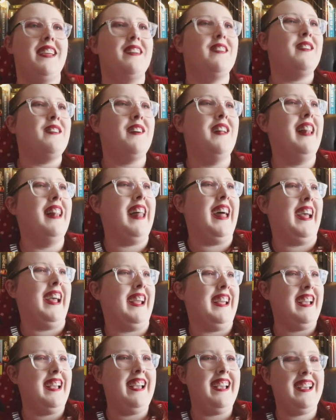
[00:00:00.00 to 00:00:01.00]
you know,
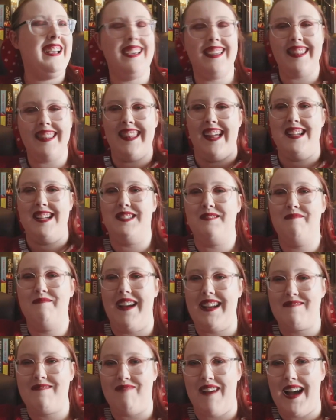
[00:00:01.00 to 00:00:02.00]
like this
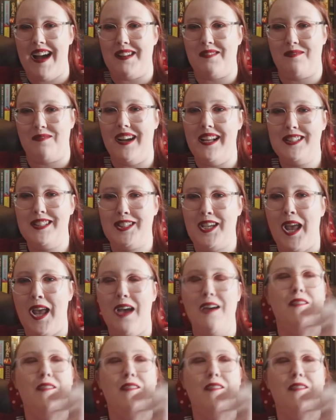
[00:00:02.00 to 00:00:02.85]
big mad witch